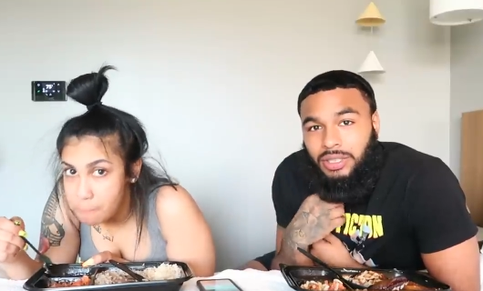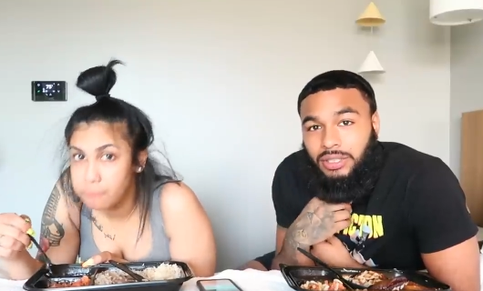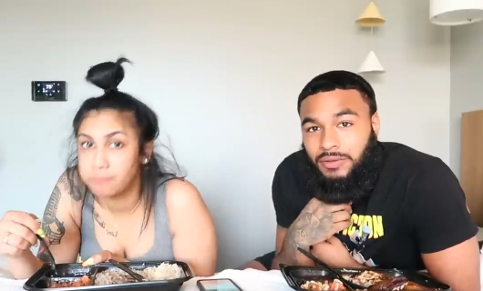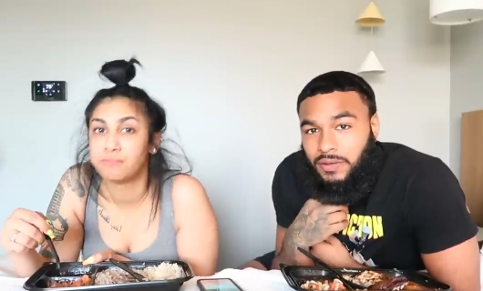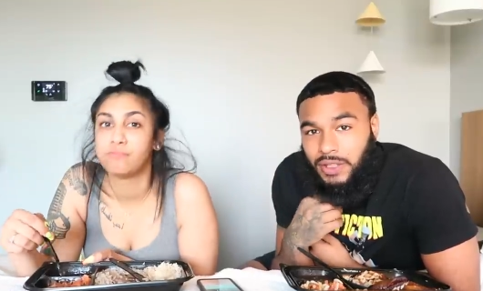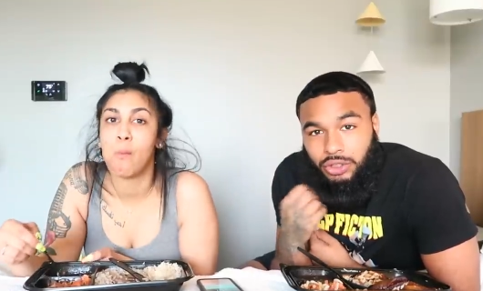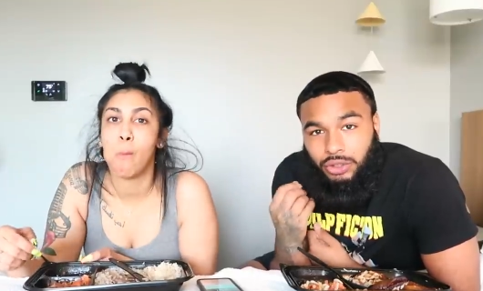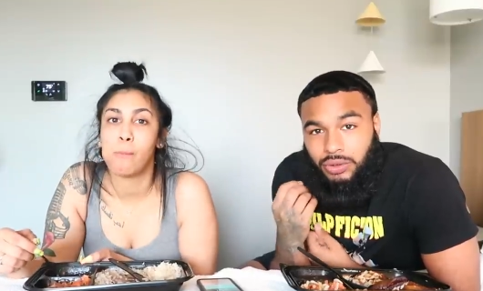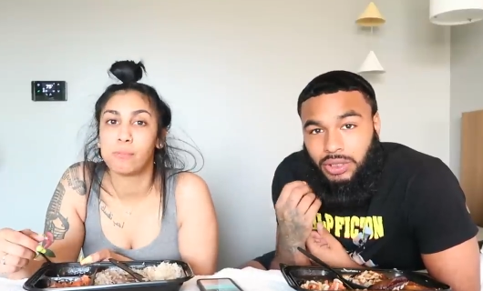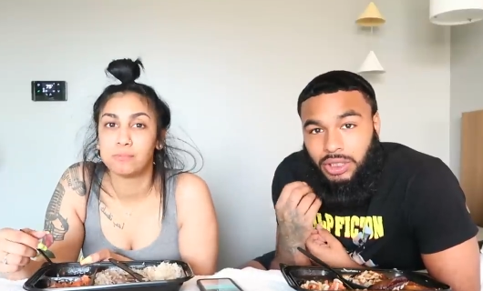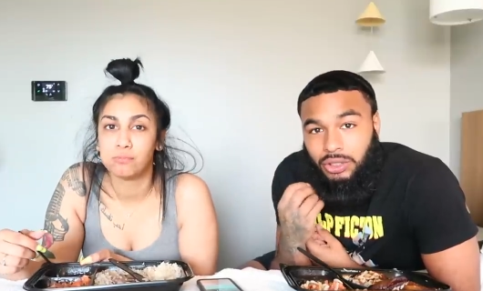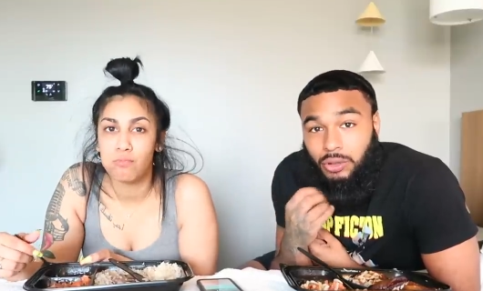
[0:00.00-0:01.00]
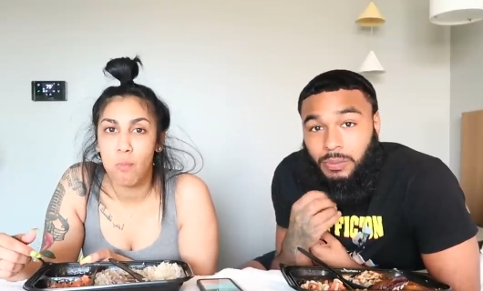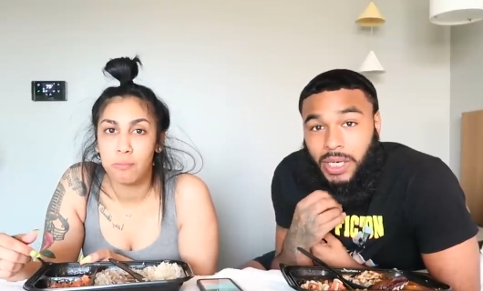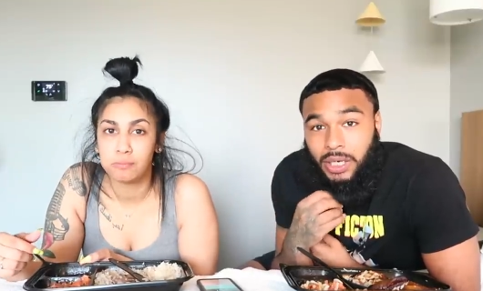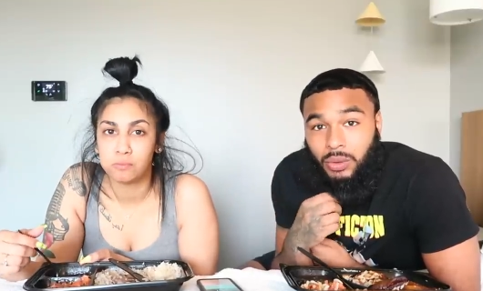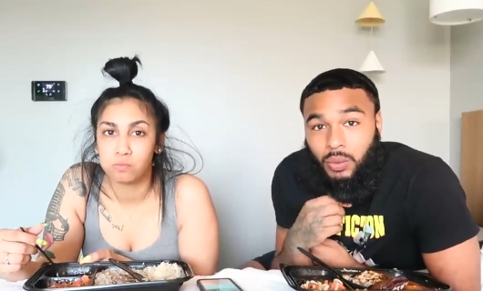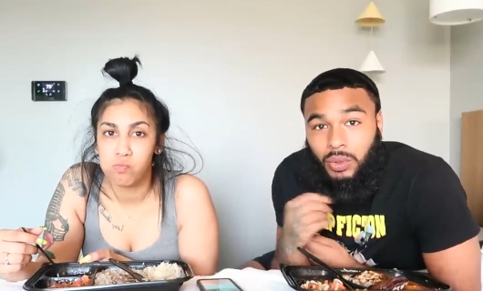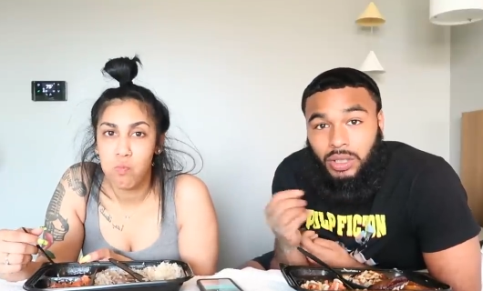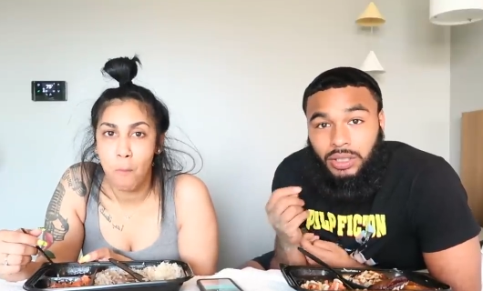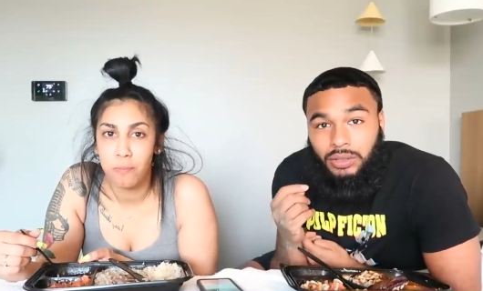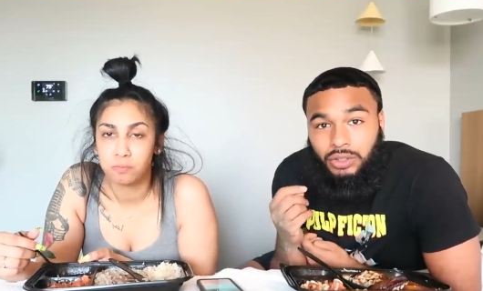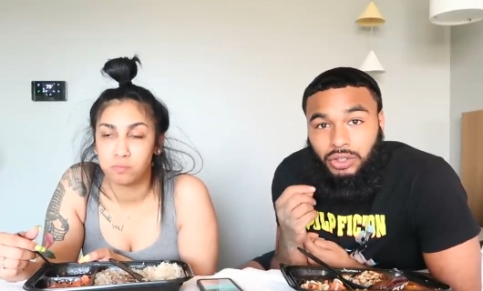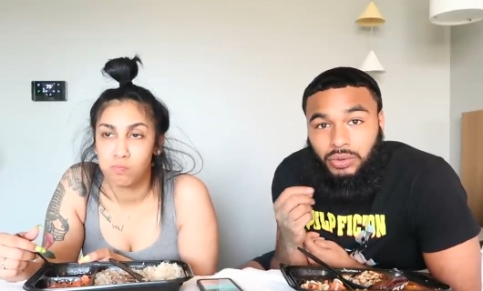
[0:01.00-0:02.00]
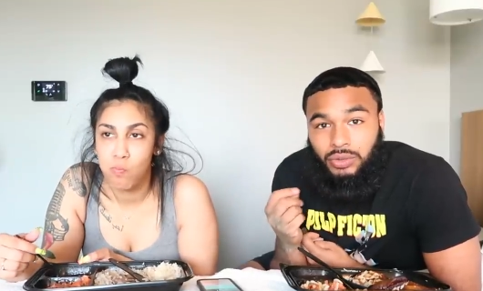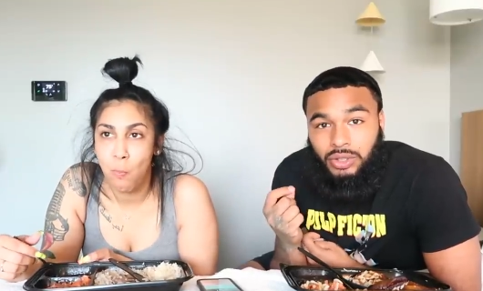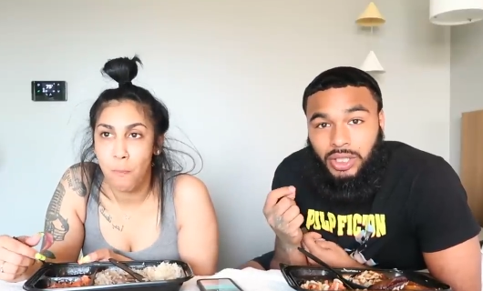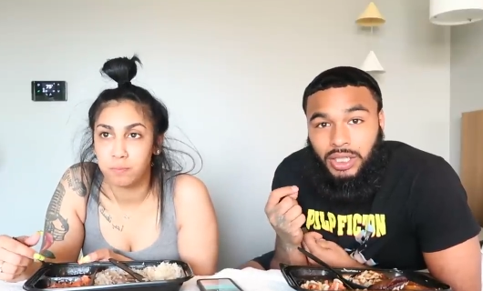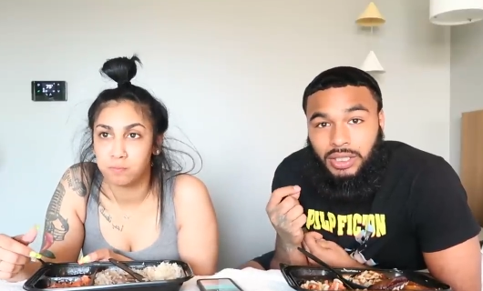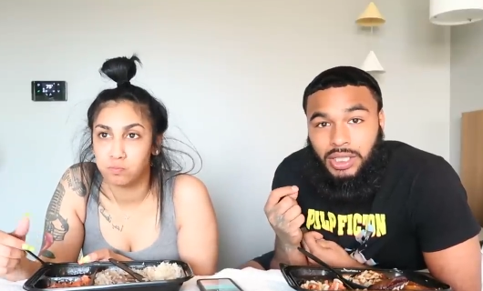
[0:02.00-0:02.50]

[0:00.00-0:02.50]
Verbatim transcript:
Speaker 1: eventually, no matter what you say.